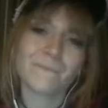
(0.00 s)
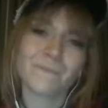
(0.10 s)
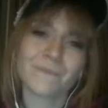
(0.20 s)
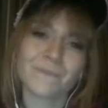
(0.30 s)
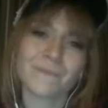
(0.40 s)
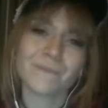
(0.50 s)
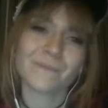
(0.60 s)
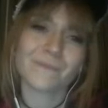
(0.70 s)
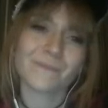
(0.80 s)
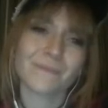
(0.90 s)

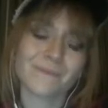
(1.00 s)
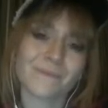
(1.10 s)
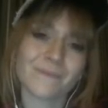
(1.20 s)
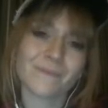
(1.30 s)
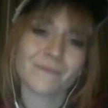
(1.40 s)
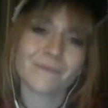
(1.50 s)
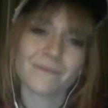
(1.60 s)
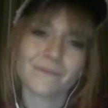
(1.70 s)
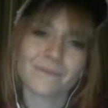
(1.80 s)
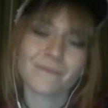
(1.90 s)

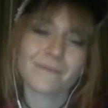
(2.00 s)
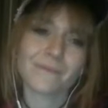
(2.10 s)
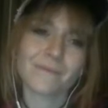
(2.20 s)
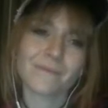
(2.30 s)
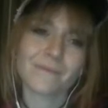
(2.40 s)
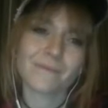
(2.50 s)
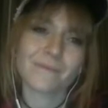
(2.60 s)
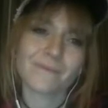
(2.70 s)
The person shown says nothing.